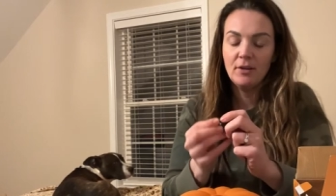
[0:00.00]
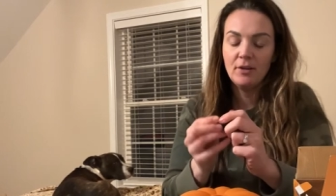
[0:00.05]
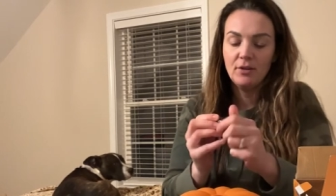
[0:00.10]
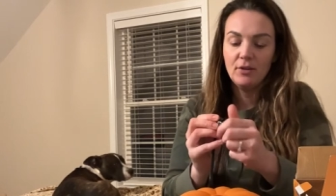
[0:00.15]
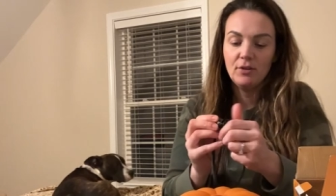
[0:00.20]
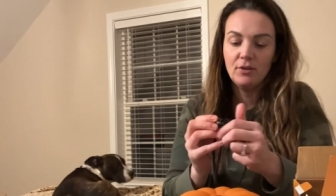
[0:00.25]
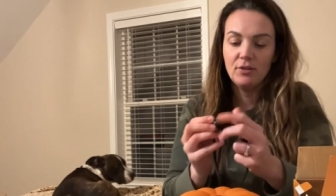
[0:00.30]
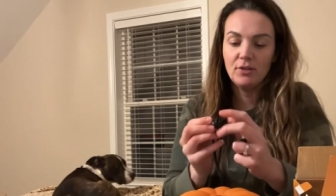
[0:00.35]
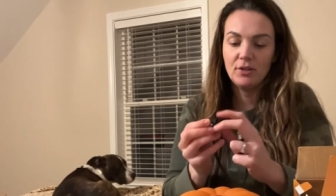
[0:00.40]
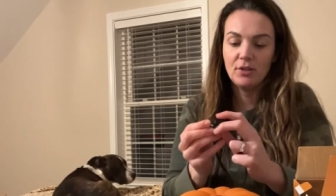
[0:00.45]

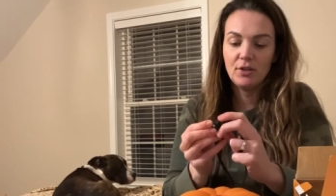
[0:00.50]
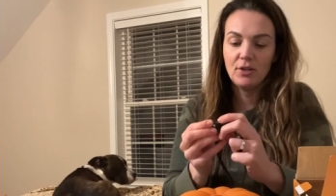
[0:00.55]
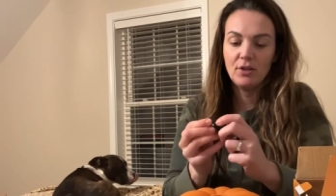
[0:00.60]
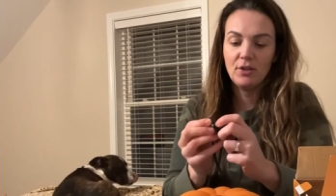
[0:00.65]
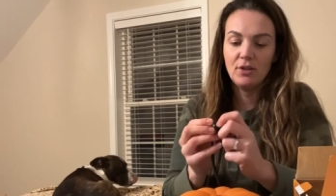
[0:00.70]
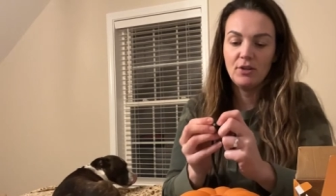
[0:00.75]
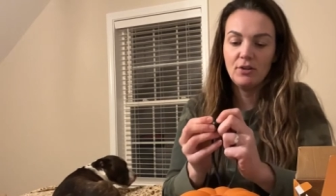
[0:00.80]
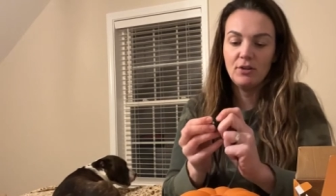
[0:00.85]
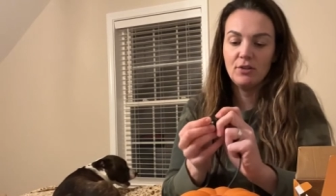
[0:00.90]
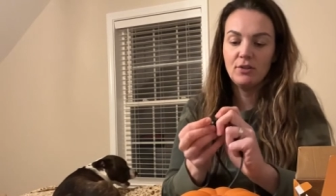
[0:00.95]
You're just gonna
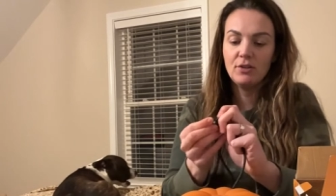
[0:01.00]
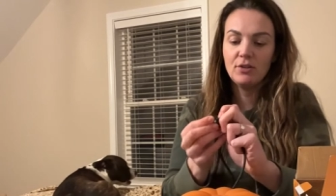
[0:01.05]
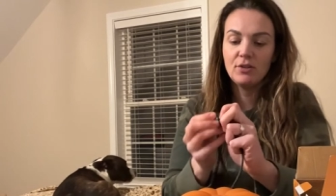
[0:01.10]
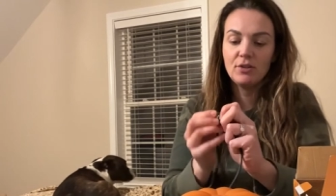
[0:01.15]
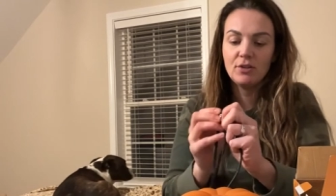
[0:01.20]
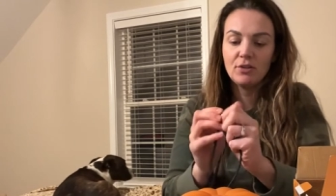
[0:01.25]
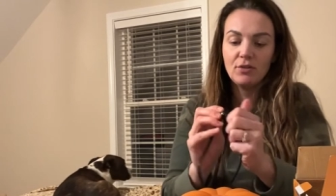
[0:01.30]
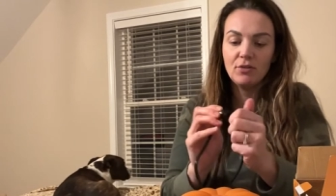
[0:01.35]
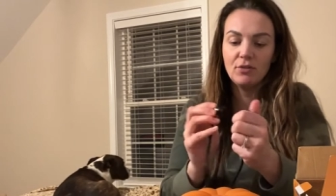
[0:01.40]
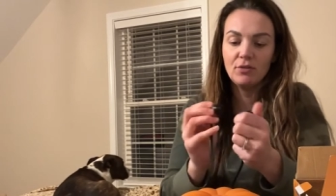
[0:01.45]

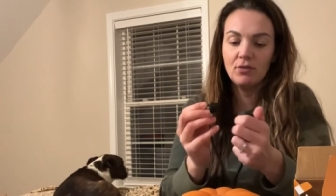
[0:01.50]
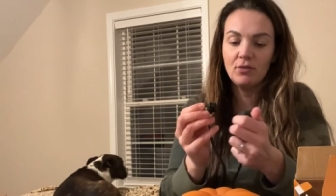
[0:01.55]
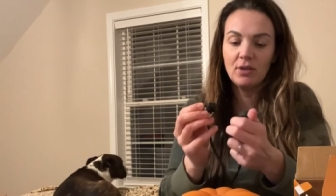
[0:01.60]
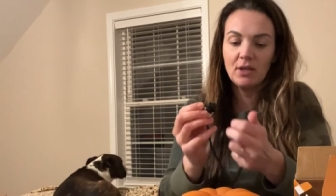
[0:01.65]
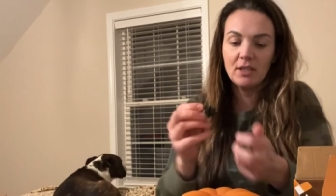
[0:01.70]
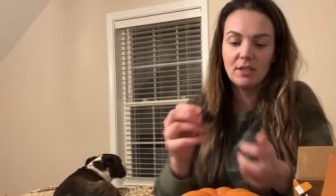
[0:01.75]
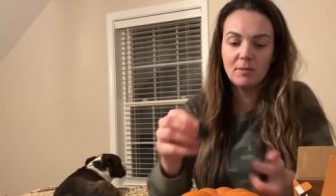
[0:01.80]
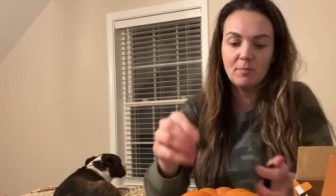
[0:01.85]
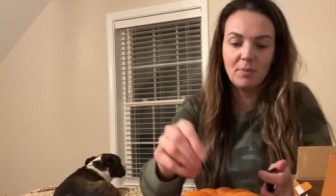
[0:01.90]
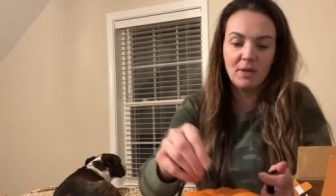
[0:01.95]
unscrew this
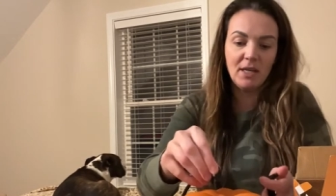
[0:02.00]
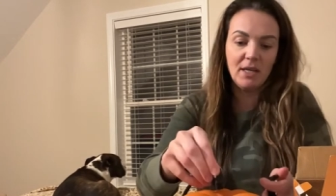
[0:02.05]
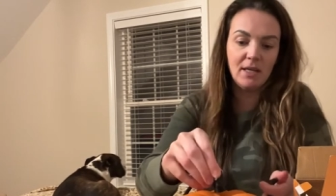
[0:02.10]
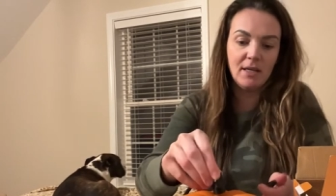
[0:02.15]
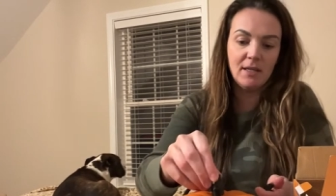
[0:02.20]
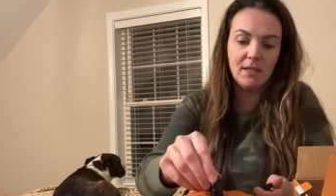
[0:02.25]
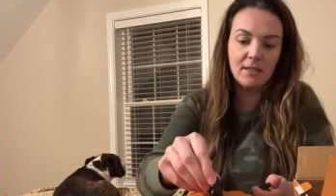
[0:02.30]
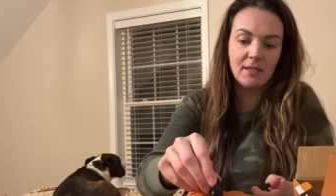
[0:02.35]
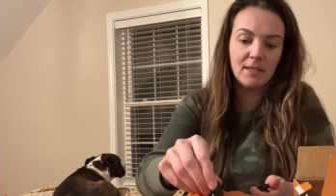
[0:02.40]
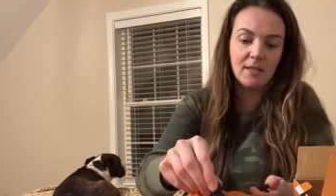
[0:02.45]

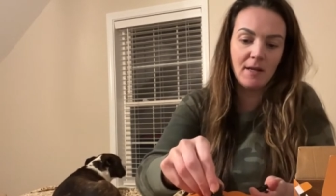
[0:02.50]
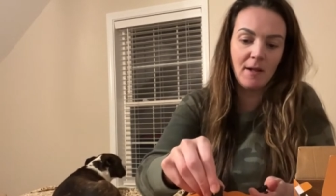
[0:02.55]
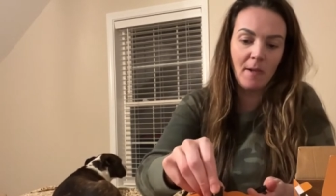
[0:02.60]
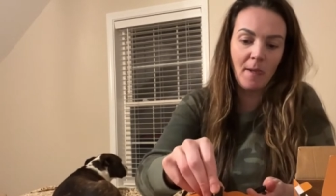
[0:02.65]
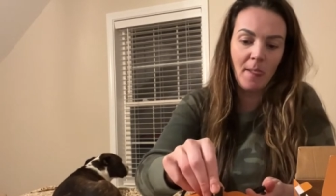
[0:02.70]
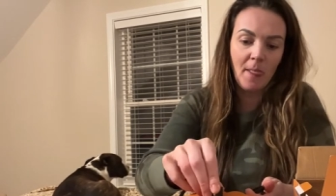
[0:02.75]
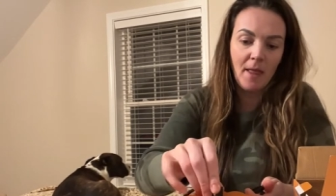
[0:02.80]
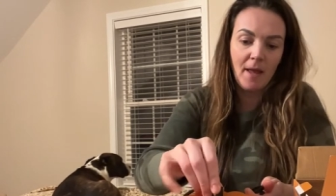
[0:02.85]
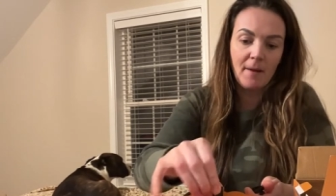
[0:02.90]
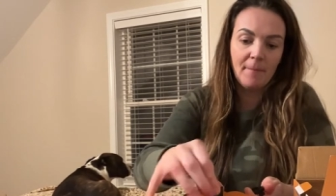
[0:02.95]
piece,
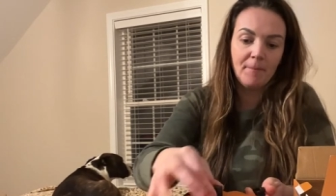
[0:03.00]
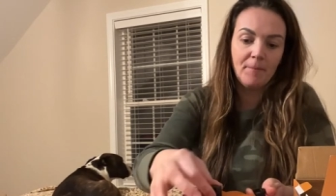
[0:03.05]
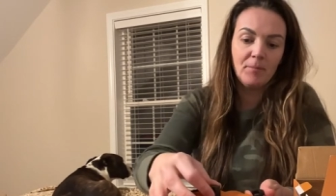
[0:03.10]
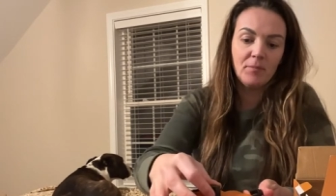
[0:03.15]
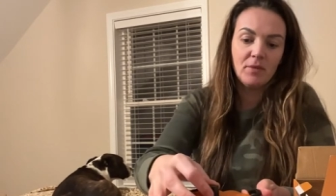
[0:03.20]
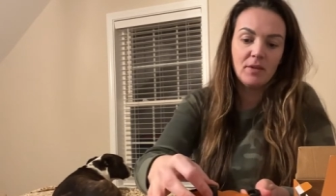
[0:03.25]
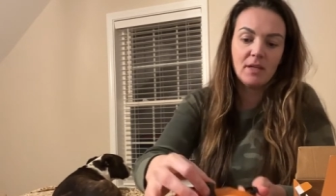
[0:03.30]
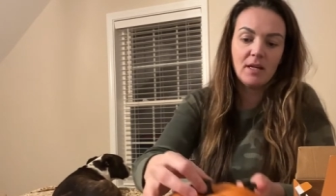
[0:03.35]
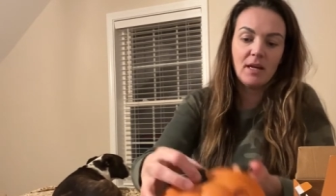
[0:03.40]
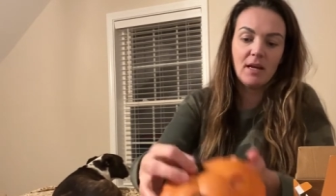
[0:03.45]

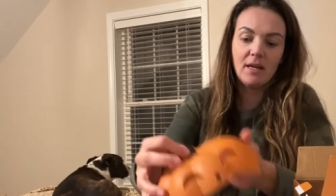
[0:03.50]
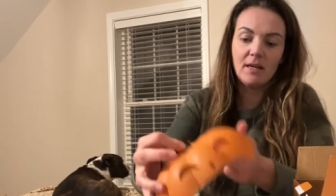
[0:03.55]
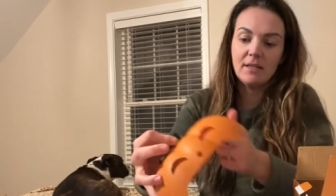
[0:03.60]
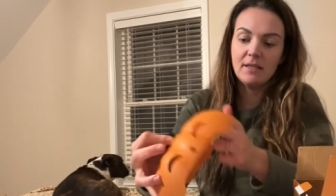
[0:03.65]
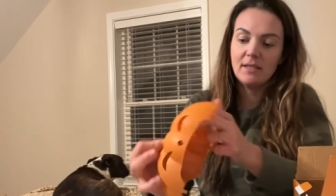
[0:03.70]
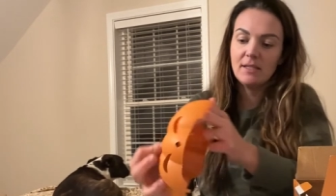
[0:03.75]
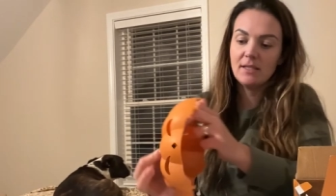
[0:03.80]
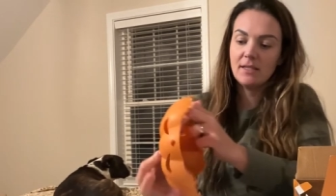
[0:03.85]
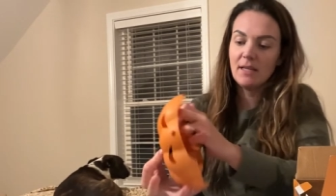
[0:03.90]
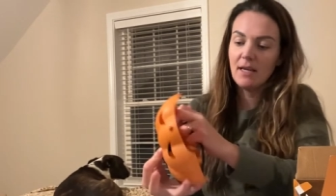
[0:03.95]
kind of
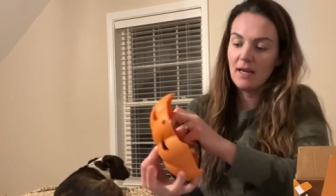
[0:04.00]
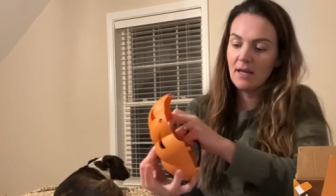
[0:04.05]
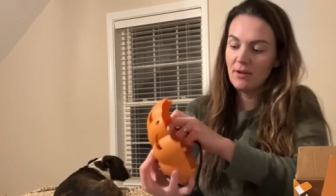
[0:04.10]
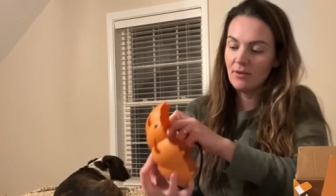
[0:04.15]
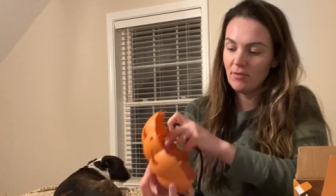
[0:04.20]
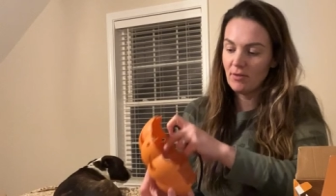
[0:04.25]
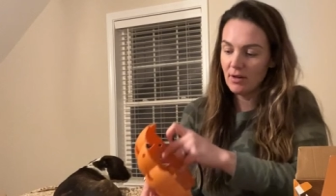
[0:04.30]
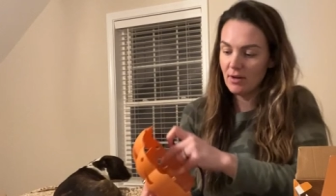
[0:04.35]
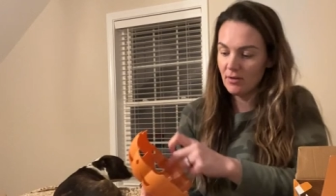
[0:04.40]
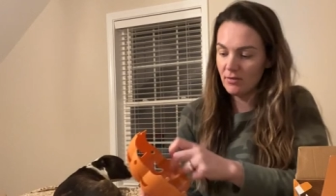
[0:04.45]
slide it
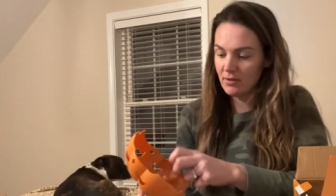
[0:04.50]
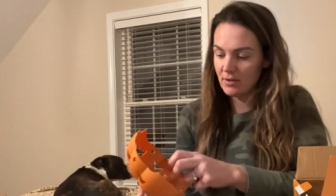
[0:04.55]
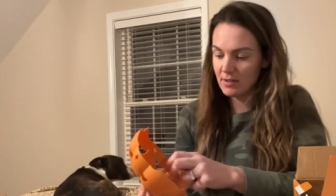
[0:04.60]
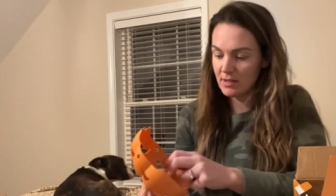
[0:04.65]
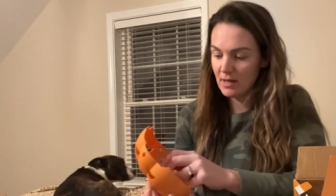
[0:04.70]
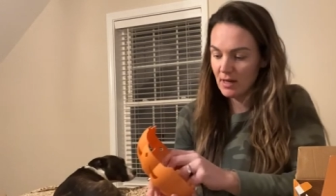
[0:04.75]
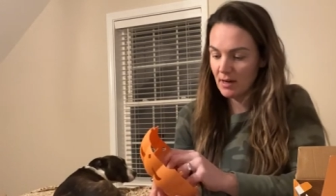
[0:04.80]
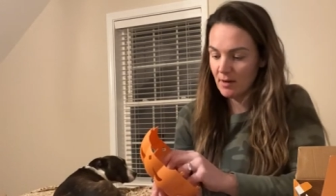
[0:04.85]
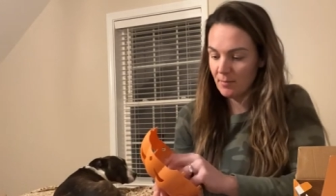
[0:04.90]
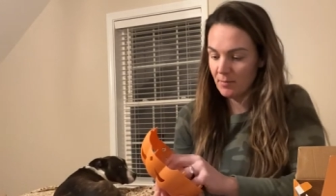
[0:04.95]
right on the
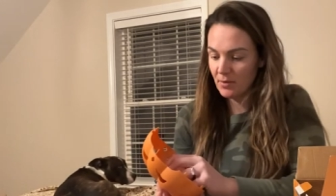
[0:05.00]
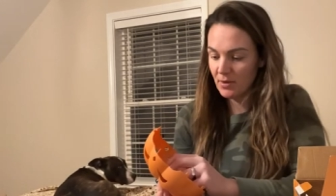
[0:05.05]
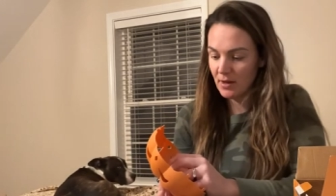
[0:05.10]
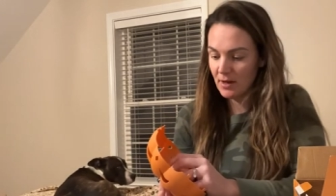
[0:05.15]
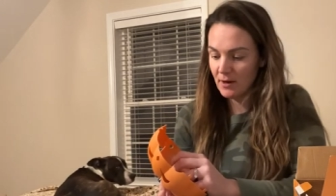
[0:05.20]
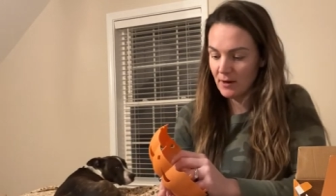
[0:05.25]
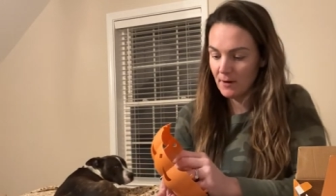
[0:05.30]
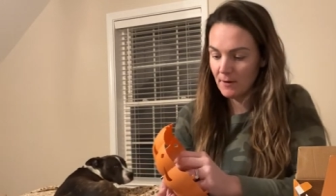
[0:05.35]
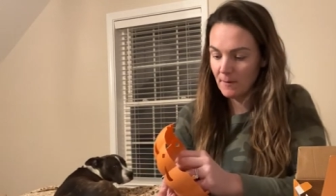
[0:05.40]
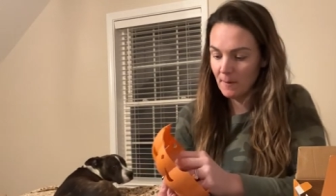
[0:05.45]
top
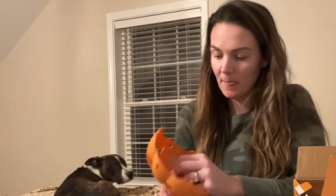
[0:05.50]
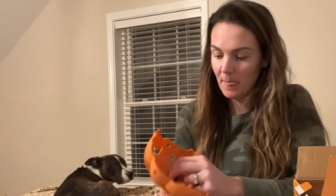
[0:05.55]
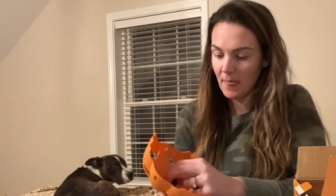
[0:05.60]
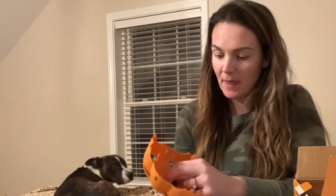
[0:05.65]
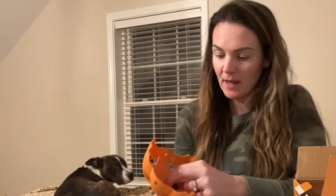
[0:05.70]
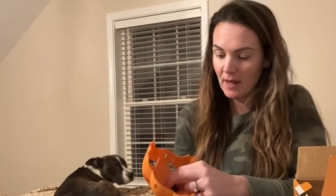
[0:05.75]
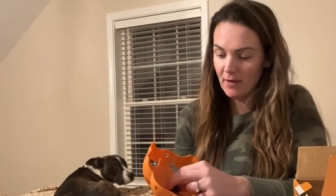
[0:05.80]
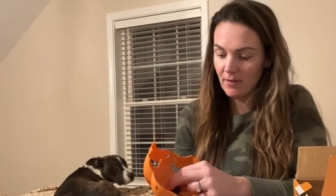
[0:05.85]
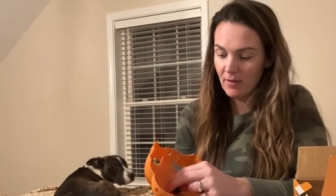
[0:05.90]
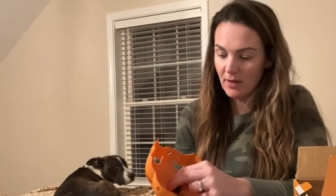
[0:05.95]
there,
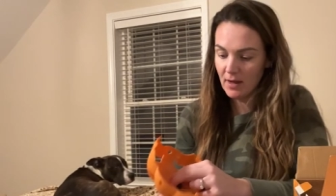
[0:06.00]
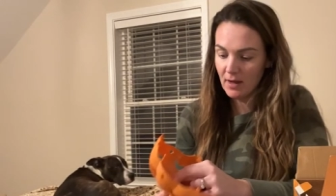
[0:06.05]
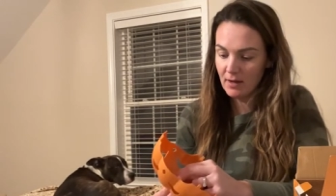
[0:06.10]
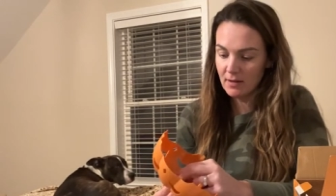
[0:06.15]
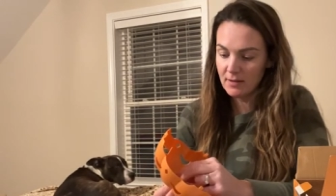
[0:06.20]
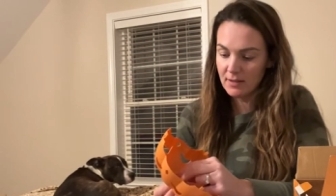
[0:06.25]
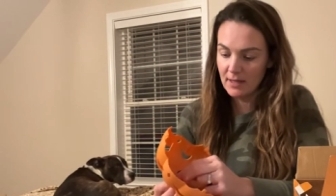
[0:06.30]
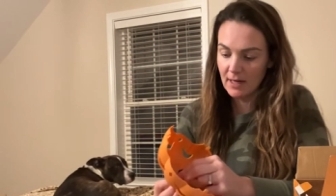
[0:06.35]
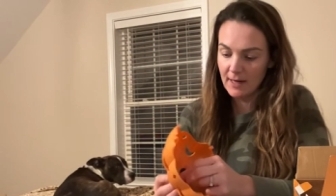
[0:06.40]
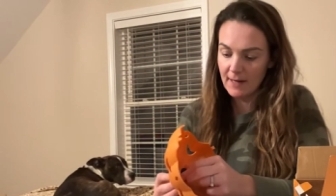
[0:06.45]
and then
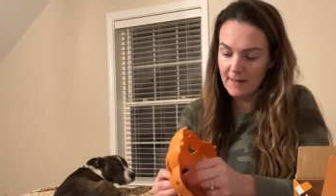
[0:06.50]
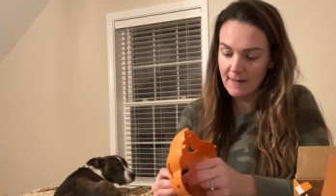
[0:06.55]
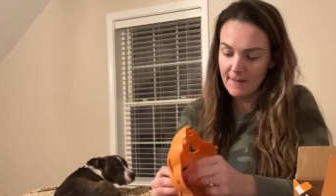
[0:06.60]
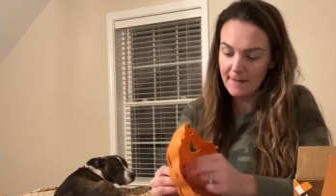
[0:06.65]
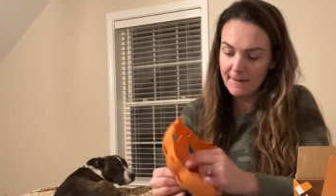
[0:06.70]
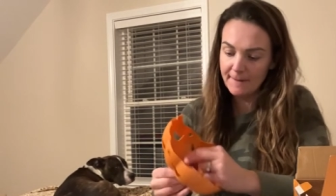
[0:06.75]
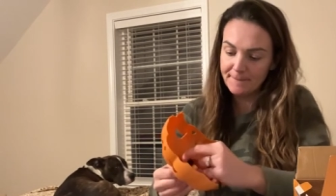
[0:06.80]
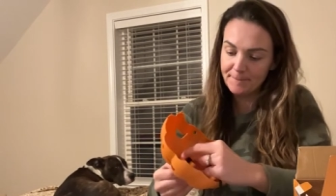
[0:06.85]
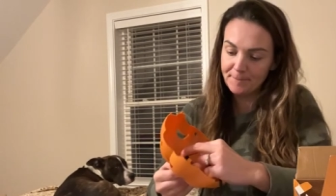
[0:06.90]
tighten it.